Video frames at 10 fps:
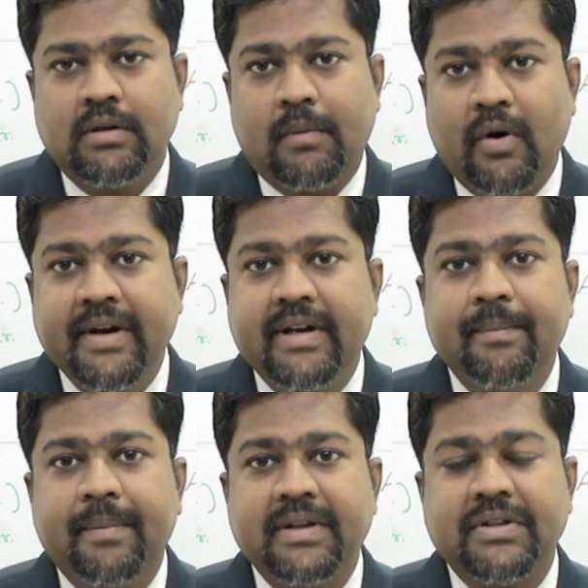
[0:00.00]
body
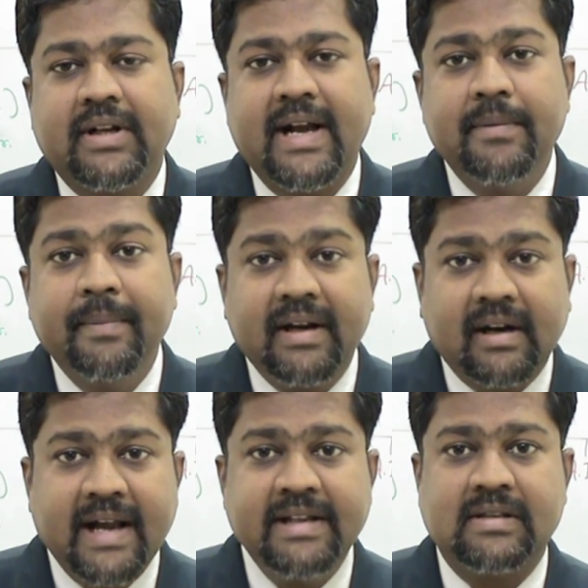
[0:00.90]
temperature can be
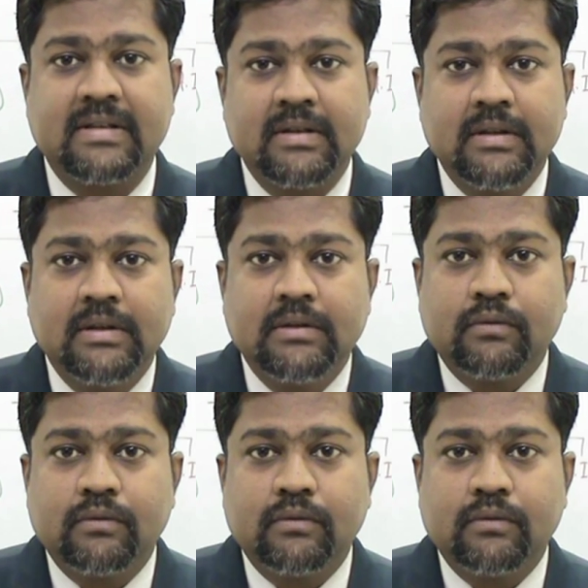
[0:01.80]
rise